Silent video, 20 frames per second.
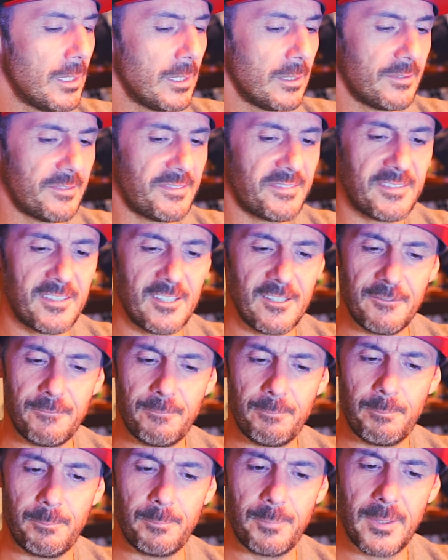
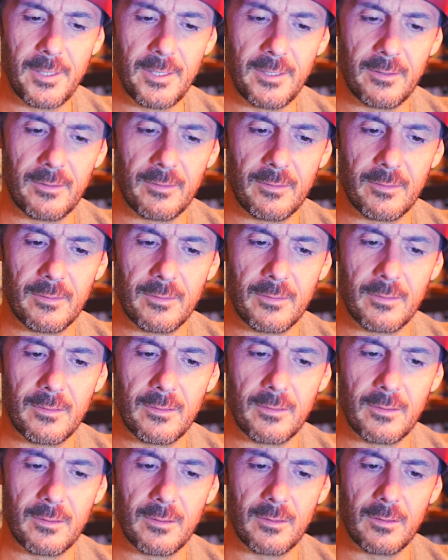Steve P
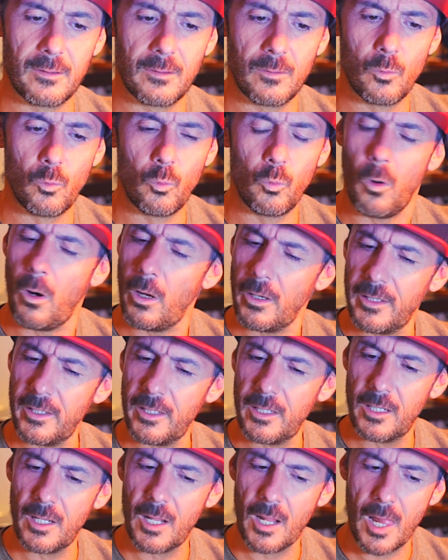
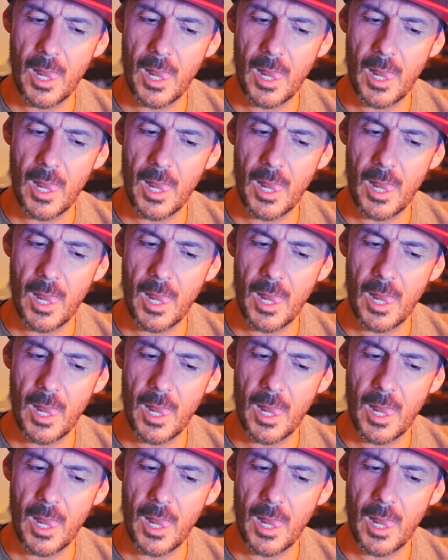won.